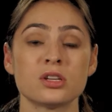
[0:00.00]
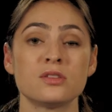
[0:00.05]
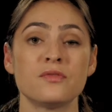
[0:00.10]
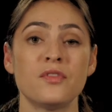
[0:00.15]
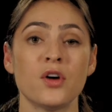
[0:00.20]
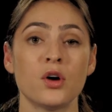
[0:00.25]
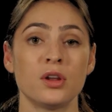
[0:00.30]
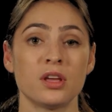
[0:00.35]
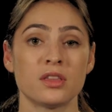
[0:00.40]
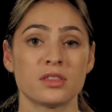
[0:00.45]

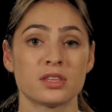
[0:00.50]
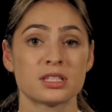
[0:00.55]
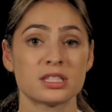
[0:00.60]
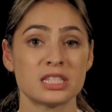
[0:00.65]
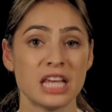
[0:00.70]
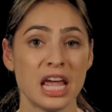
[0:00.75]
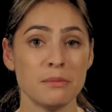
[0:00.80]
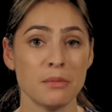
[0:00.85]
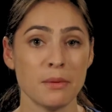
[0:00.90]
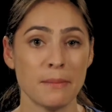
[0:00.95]
devoting the
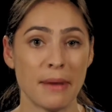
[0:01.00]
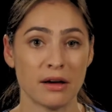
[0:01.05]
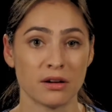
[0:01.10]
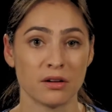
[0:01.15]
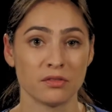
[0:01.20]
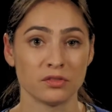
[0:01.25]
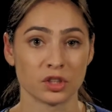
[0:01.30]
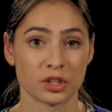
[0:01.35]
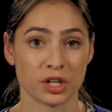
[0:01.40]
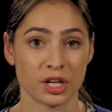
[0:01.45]
same amount
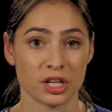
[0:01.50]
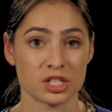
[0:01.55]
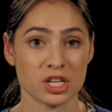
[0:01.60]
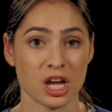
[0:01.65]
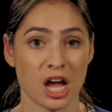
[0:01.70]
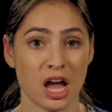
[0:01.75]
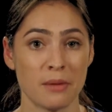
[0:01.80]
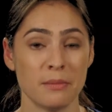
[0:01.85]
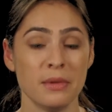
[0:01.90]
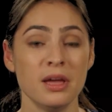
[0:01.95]
of learning
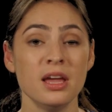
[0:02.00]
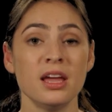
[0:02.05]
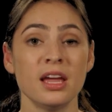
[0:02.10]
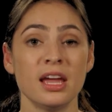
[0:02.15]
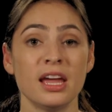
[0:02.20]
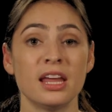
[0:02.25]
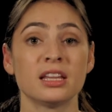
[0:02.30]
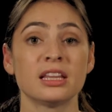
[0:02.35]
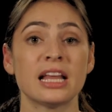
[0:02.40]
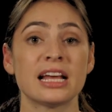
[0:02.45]
time
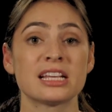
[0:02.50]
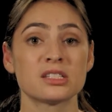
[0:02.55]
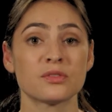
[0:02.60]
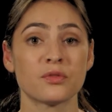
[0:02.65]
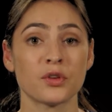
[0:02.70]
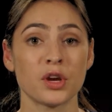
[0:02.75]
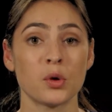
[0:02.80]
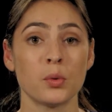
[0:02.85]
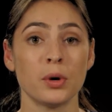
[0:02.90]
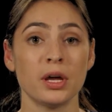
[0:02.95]
in less
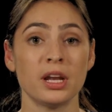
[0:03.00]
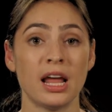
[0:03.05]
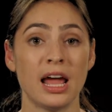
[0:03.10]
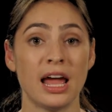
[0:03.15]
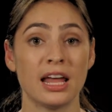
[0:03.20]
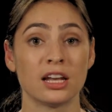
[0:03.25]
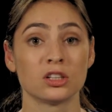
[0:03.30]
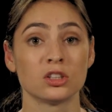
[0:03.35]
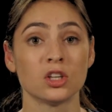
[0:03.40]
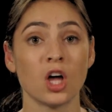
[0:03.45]
frequent
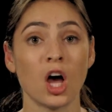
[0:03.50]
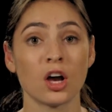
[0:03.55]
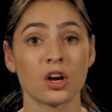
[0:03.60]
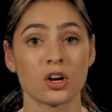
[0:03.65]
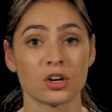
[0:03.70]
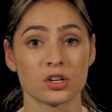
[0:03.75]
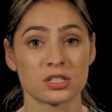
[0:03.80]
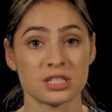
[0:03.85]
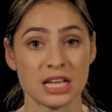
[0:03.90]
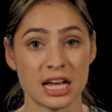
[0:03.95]
and
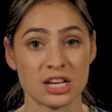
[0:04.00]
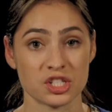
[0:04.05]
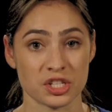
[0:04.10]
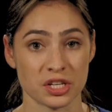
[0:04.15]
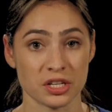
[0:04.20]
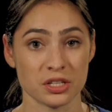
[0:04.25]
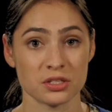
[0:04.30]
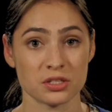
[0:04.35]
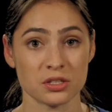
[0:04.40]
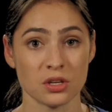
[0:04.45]
longer
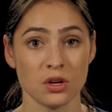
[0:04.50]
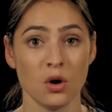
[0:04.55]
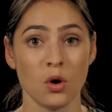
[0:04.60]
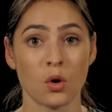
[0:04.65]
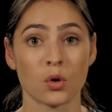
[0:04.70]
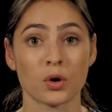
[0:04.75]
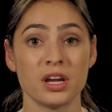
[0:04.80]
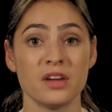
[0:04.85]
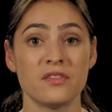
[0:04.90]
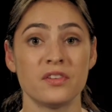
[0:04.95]
sessions,
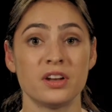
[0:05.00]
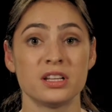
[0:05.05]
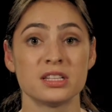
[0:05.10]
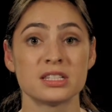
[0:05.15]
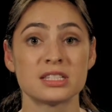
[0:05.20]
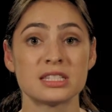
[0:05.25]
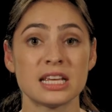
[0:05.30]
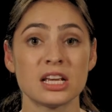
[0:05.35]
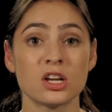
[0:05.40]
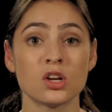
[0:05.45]
or even in
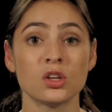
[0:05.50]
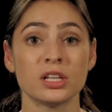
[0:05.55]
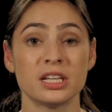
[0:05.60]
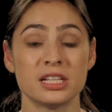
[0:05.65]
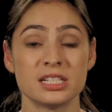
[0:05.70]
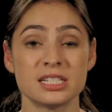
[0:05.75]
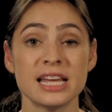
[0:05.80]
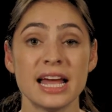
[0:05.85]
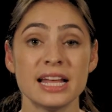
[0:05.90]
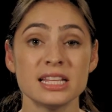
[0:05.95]
single
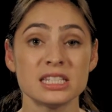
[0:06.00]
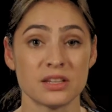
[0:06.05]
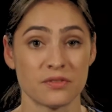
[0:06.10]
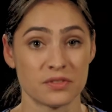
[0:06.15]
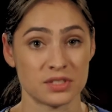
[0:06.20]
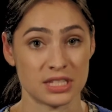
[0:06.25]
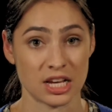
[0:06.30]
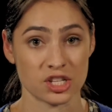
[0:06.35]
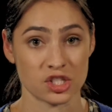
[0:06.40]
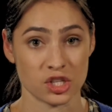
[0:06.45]
intensive
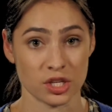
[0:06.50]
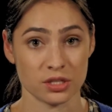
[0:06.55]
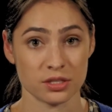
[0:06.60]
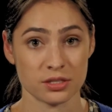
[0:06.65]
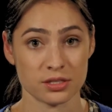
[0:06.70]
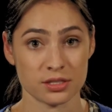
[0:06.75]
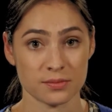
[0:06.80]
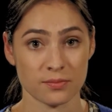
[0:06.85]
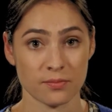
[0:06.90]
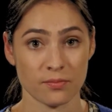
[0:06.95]

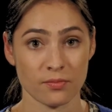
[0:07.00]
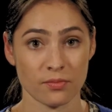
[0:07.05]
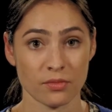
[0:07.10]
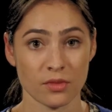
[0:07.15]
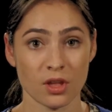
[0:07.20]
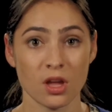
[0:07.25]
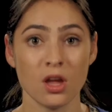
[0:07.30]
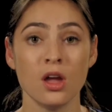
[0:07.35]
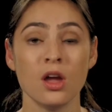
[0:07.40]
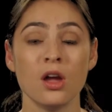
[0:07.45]
sessions.
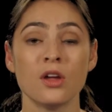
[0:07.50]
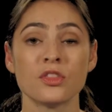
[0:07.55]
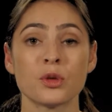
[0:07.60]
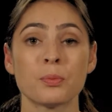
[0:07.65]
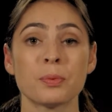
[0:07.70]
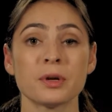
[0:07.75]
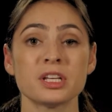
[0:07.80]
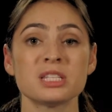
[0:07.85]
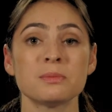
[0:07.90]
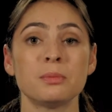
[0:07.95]
The
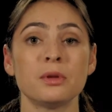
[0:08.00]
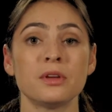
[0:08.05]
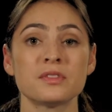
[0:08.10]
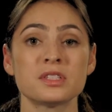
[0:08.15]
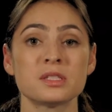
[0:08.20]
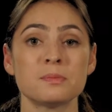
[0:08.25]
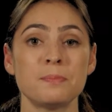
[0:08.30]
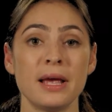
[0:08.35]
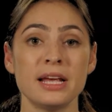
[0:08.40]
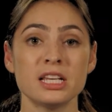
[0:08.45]
principle of
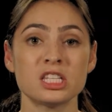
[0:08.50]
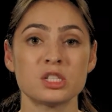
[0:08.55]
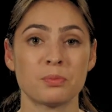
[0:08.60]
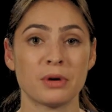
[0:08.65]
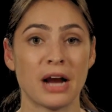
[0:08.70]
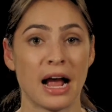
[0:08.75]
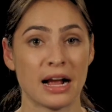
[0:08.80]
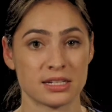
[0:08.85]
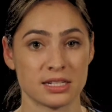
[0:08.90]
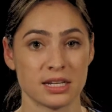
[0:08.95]
spaced
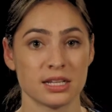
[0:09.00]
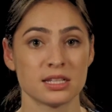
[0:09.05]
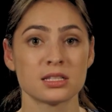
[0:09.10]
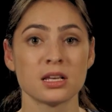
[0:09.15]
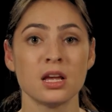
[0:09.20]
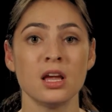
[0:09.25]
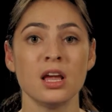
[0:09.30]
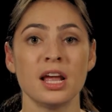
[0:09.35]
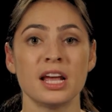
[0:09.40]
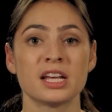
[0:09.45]
practice
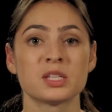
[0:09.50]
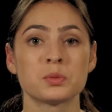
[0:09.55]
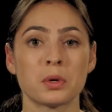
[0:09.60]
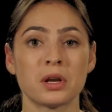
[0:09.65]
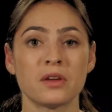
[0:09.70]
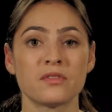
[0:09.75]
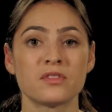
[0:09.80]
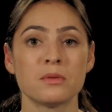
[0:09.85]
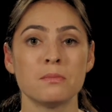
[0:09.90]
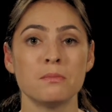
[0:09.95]
is one
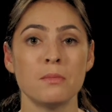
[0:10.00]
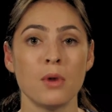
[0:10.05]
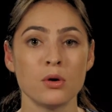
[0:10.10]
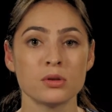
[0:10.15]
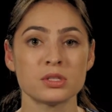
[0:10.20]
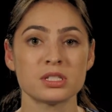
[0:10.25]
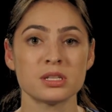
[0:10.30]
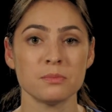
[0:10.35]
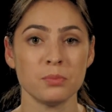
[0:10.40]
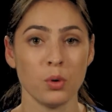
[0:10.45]
of the
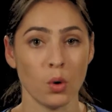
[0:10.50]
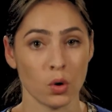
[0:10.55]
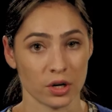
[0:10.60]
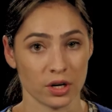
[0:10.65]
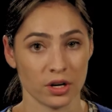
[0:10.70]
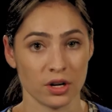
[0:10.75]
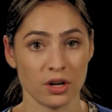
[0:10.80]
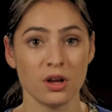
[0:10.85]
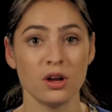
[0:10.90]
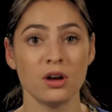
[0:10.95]
most
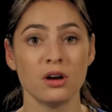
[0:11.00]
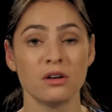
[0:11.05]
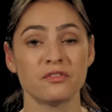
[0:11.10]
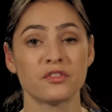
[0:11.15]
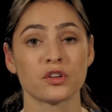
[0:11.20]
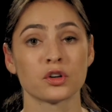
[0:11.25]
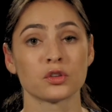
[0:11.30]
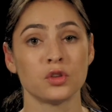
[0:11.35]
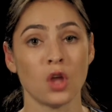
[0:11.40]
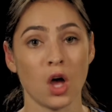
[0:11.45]
important
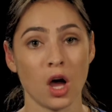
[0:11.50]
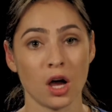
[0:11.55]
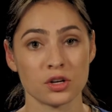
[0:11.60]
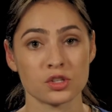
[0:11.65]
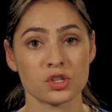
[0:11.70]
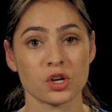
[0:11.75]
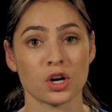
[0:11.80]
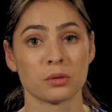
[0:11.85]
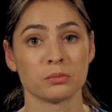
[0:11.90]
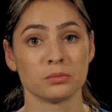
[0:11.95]
for
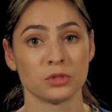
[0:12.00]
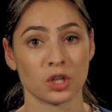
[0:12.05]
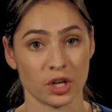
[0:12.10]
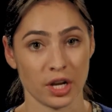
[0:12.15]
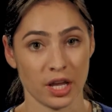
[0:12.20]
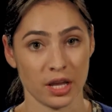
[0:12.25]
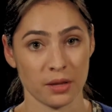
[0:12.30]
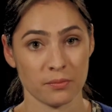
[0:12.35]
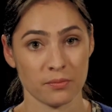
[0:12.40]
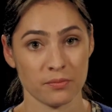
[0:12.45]
long-term
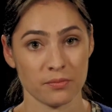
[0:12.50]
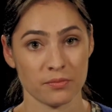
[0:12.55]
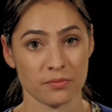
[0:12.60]
learning.